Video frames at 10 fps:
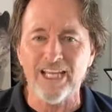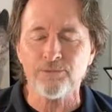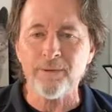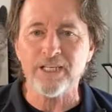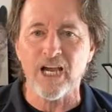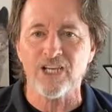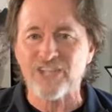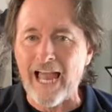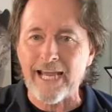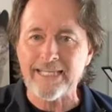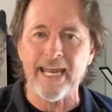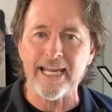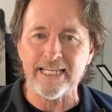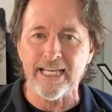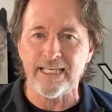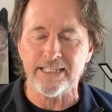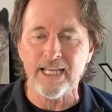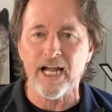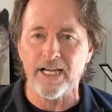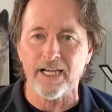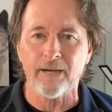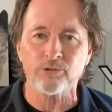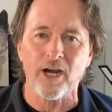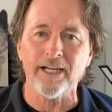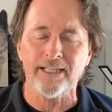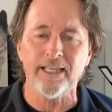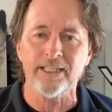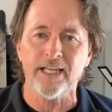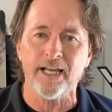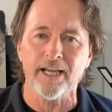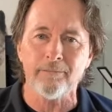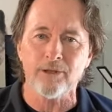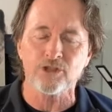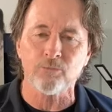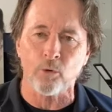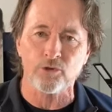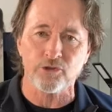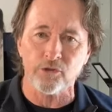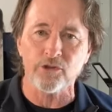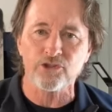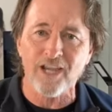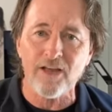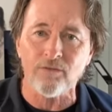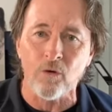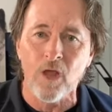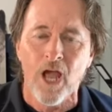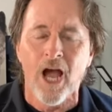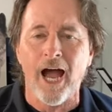it's because I can't get it done, and I'm trying to get it done at a much more serious level.